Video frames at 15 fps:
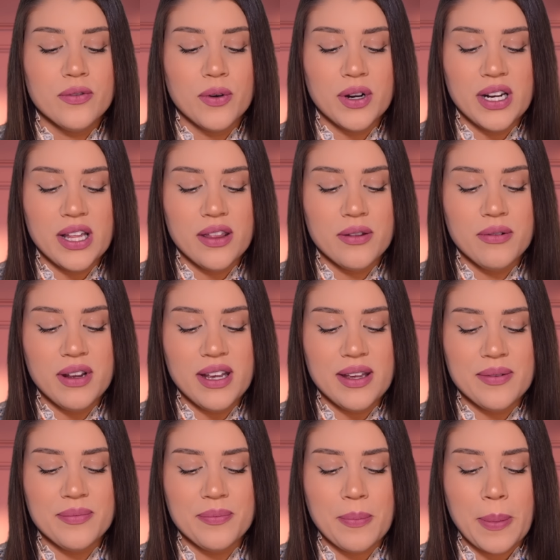
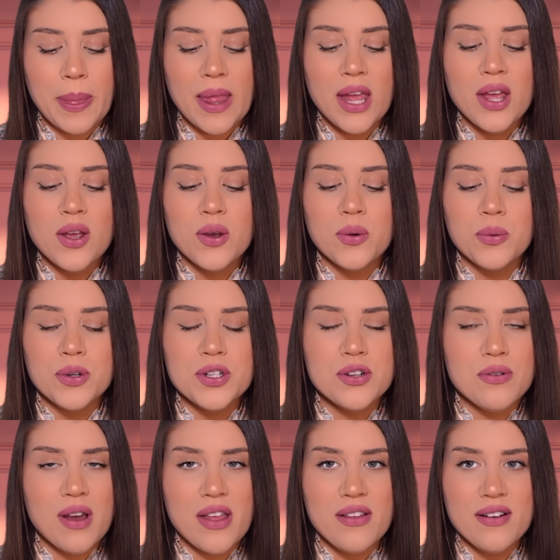43. Would you
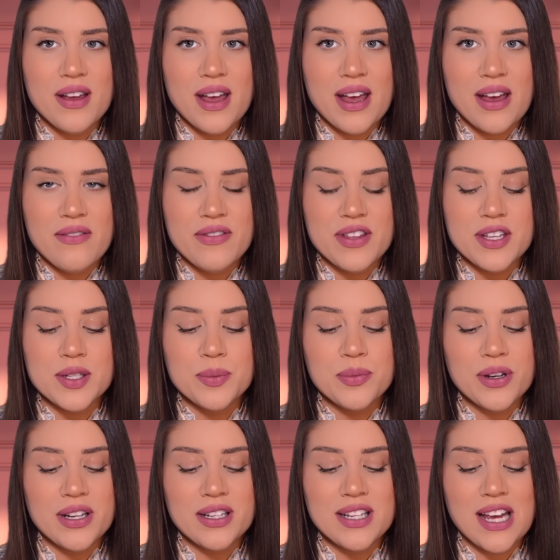rather have the
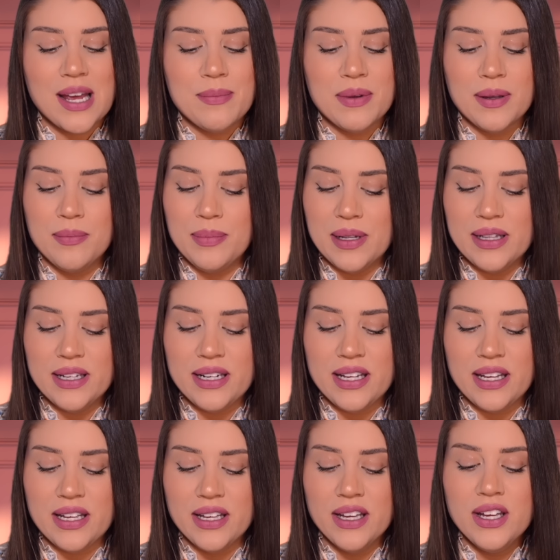springtime
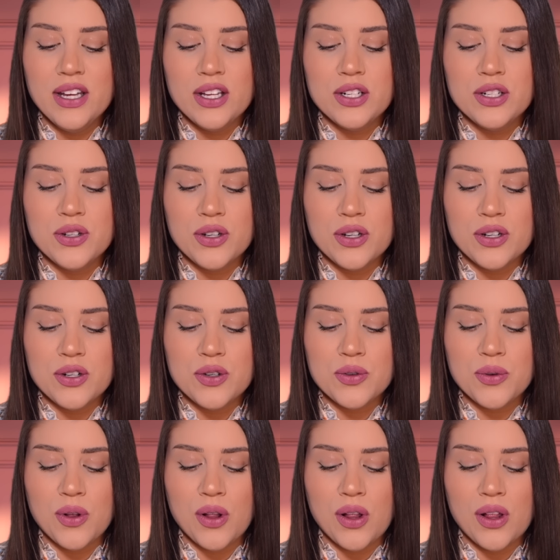ability to
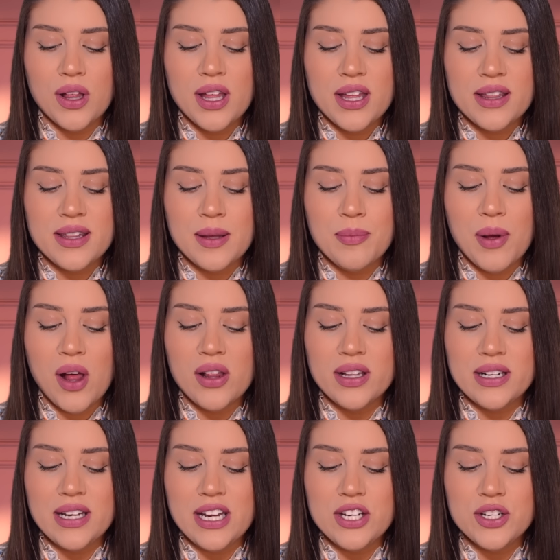control the
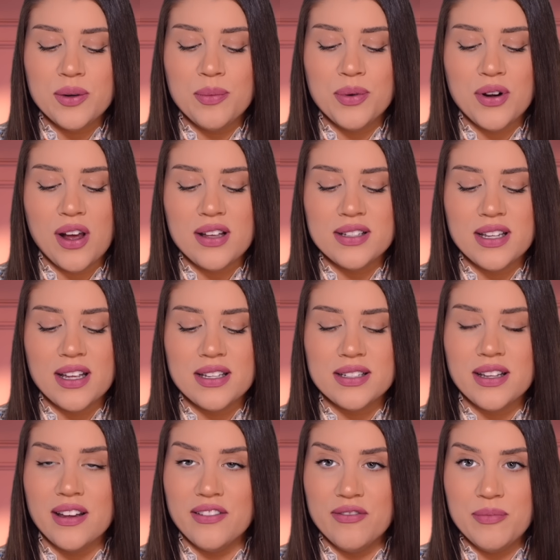pollination process
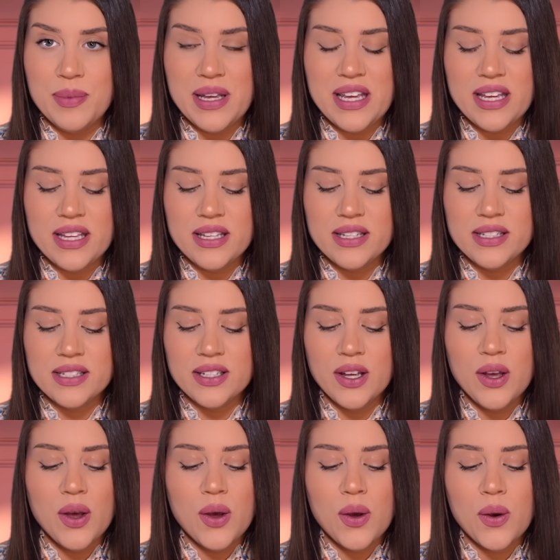of bees
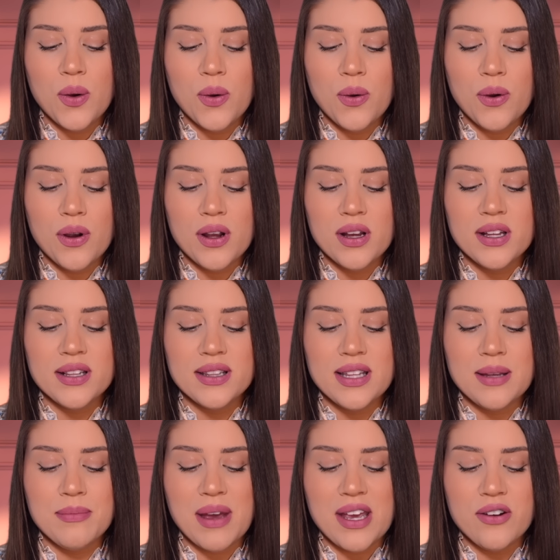or the
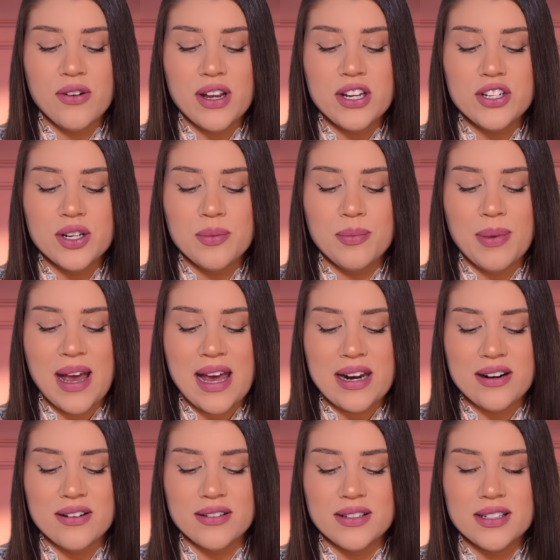migration
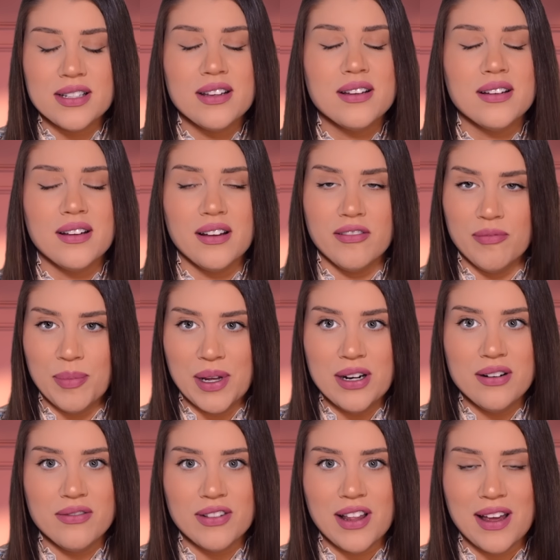patterns of
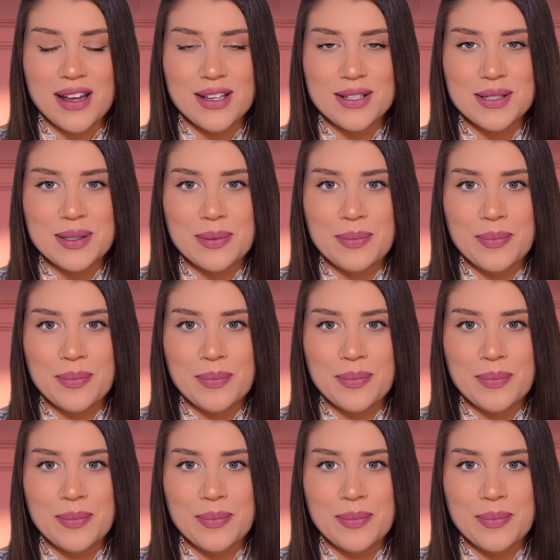butterflies?